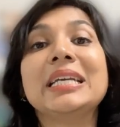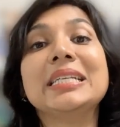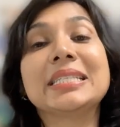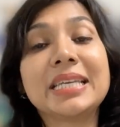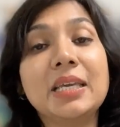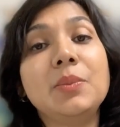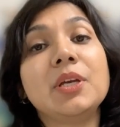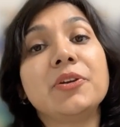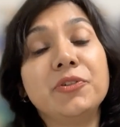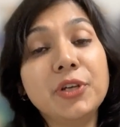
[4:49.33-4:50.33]

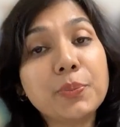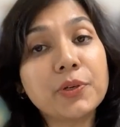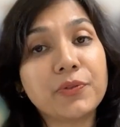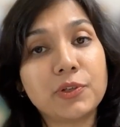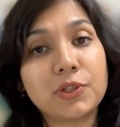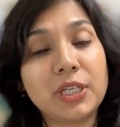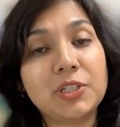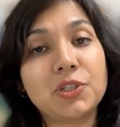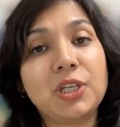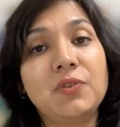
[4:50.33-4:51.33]
ischemia reperfusion
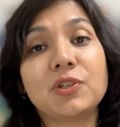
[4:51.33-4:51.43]
injury,